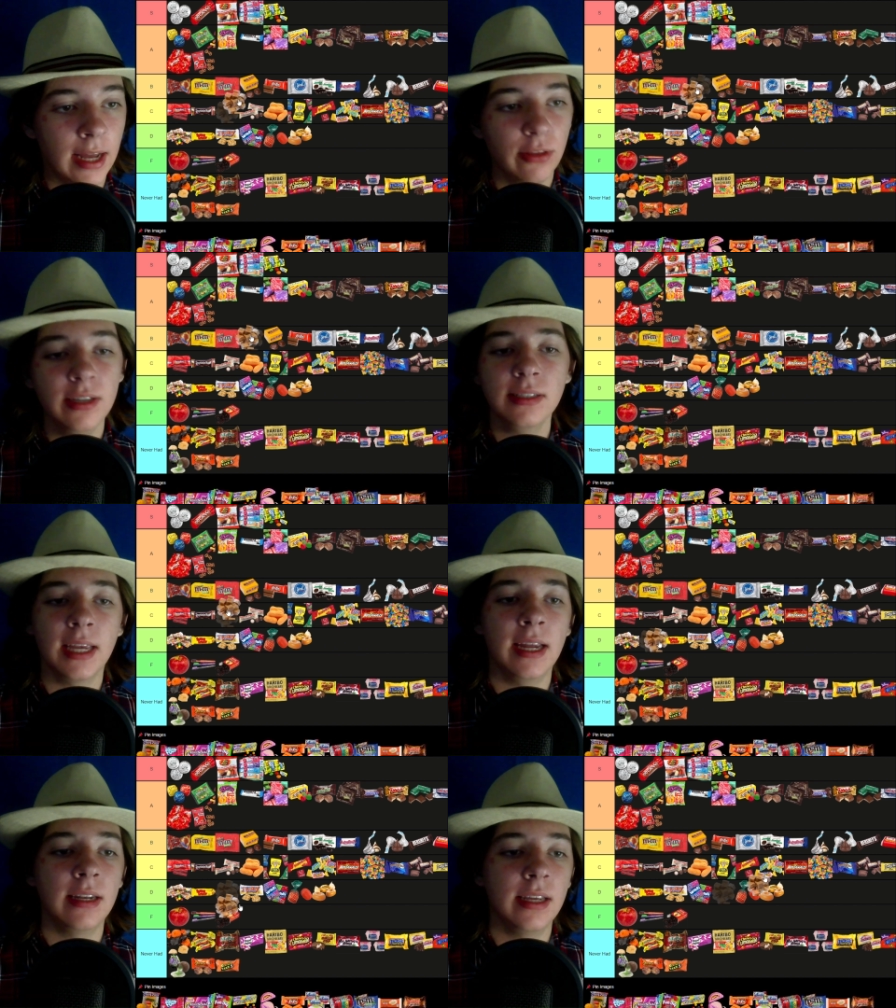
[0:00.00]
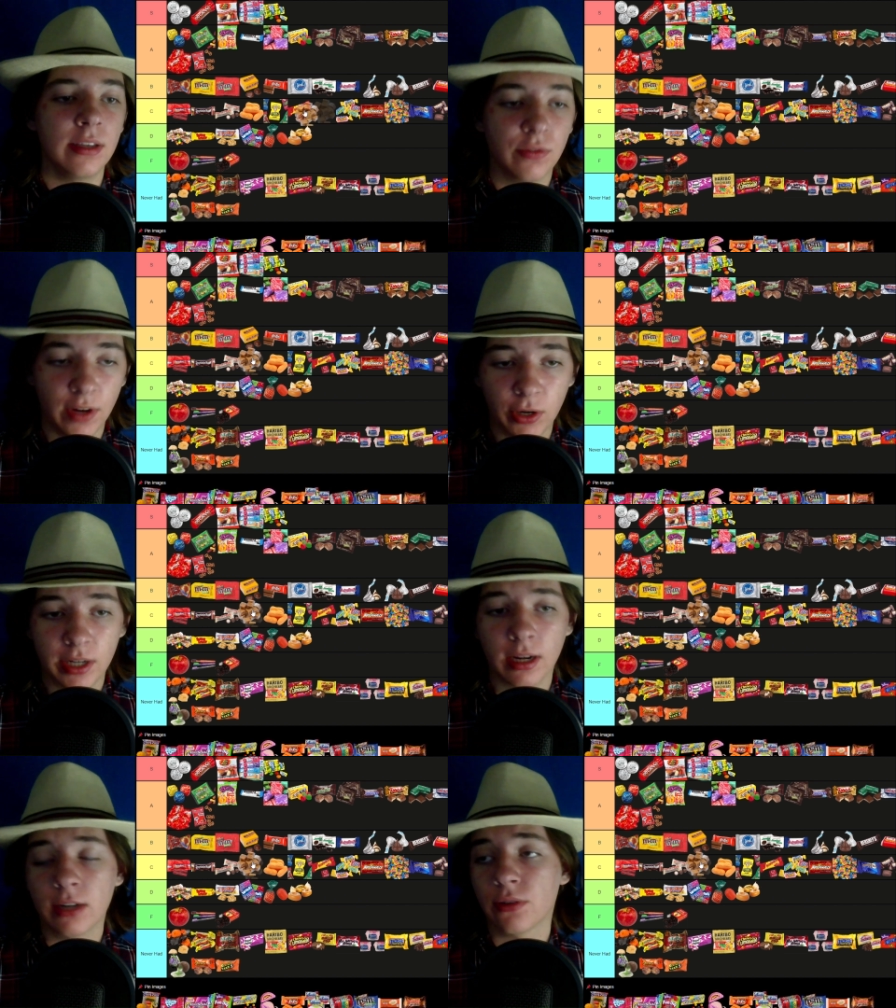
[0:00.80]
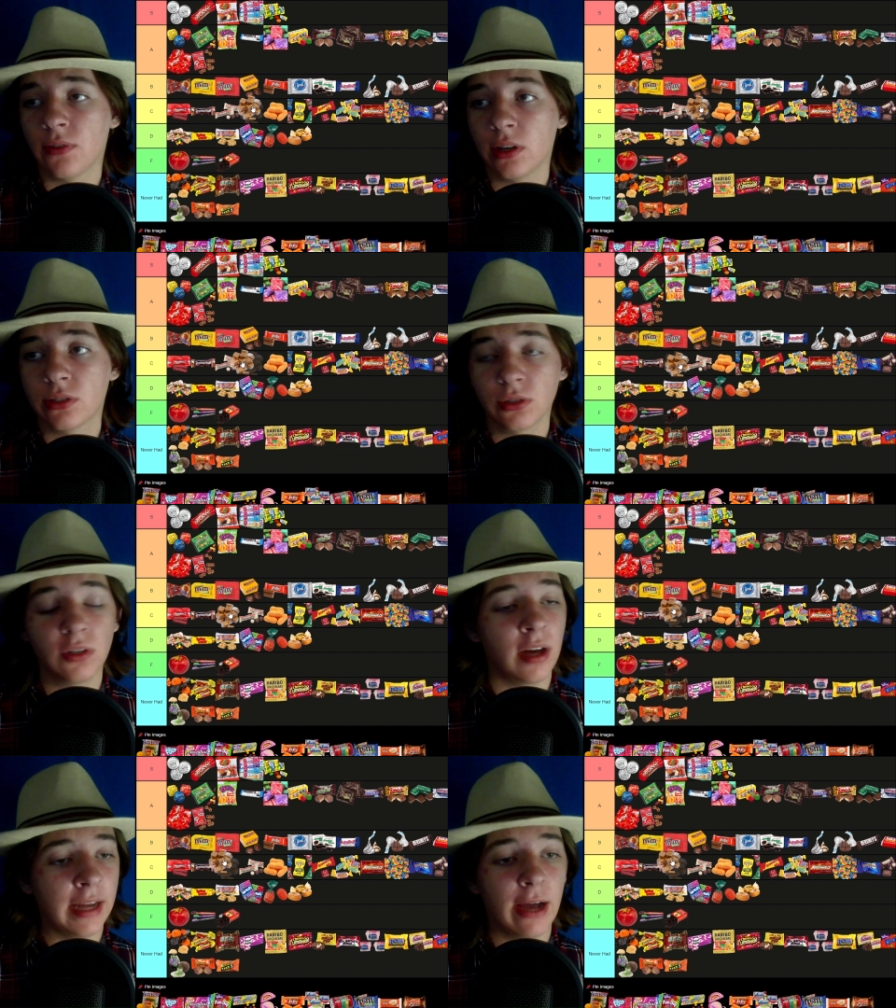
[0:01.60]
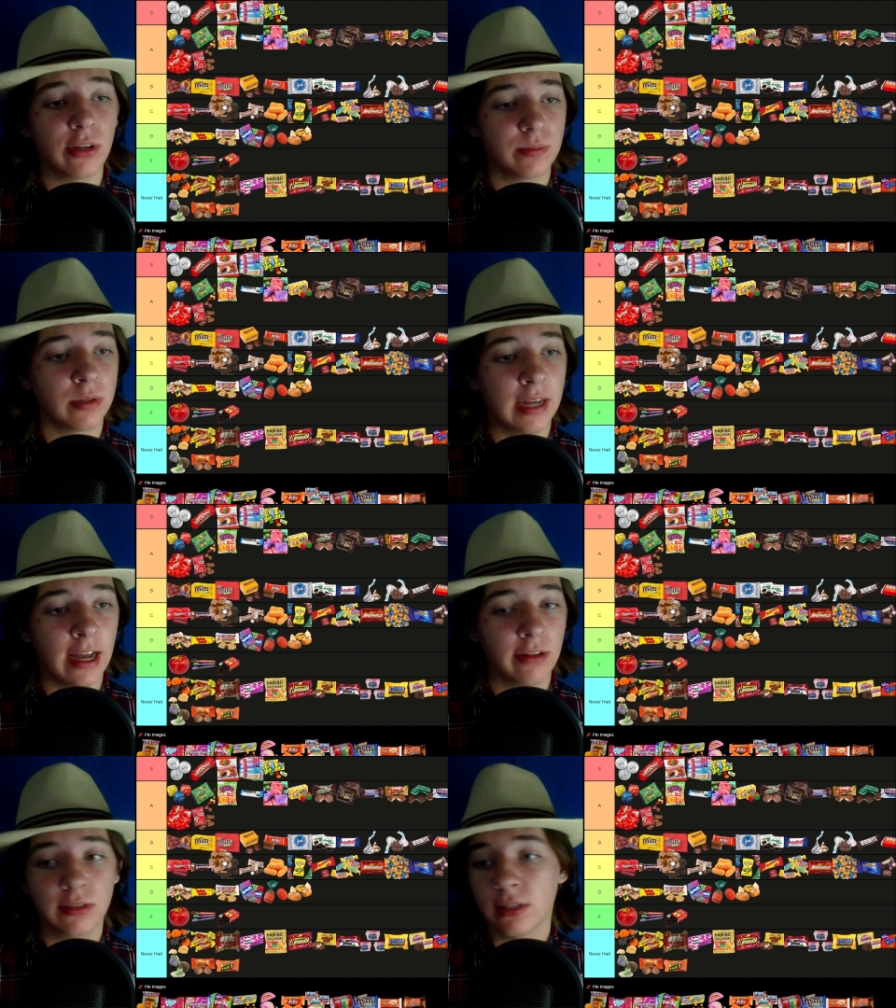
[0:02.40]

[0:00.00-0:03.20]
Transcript: Now, this candy is very controversial on how it's pronounced.